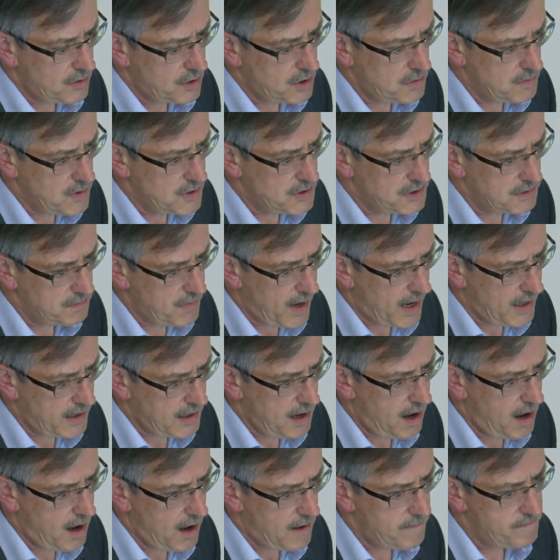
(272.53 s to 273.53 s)
commuting by
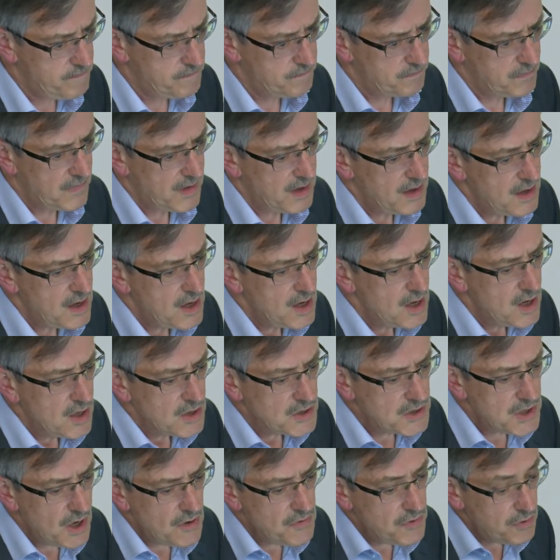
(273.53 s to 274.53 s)
car.
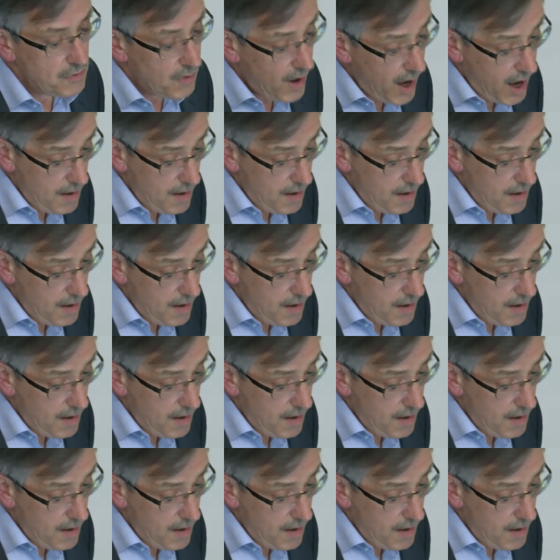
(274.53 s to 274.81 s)
So there